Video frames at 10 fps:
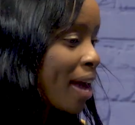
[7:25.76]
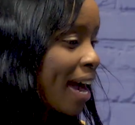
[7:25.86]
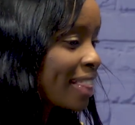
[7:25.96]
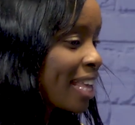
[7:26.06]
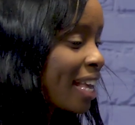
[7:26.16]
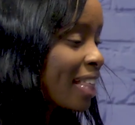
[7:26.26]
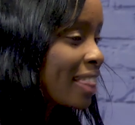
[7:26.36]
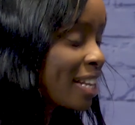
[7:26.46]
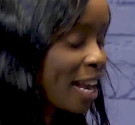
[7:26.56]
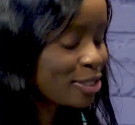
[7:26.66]
I think
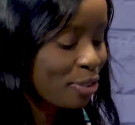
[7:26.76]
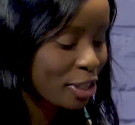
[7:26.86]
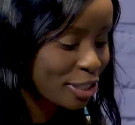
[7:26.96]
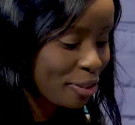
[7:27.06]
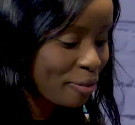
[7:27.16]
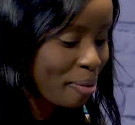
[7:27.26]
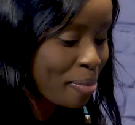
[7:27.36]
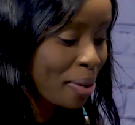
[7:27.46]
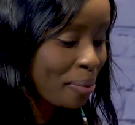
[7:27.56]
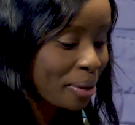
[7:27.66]
the next question for
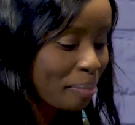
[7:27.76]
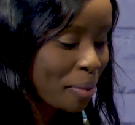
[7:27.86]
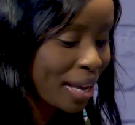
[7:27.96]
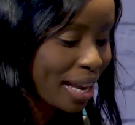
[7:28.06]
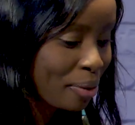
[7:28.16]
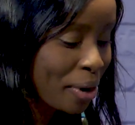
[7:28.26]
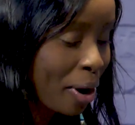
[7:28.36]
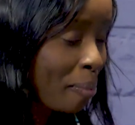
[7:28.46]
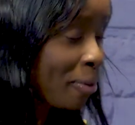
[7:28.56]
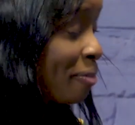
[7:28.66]
me would be, I know a
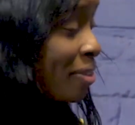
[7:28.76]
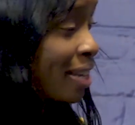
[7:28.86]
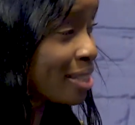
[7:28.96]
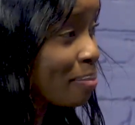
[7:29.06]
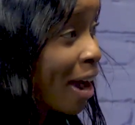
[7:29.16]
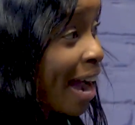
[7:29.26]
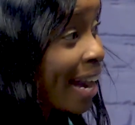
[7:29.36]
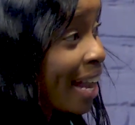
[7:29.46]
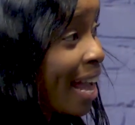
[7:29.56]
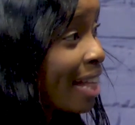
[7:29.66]
couple of years
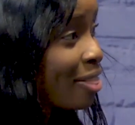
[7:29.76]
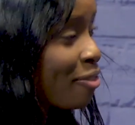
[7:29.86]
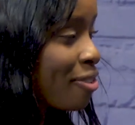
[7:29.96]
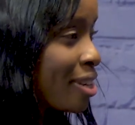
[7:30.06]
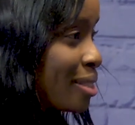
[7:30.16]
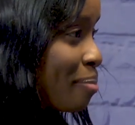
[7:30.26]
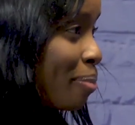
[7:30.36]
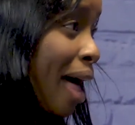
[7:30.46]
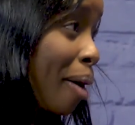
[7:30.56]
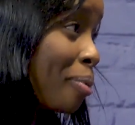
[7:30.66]
back, the first
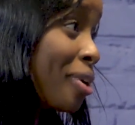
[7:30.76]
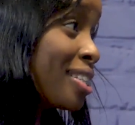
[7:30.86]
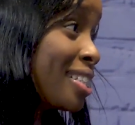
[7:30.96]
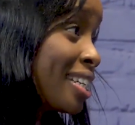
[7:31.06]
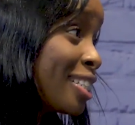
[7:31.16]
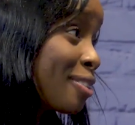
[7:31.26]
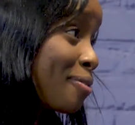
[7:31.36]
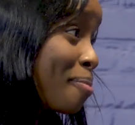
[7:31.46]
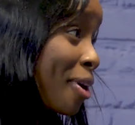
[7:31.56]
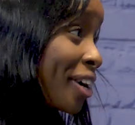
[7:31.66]
Black president
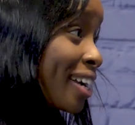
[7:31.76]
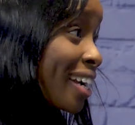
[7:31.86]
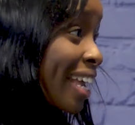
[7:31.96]
of America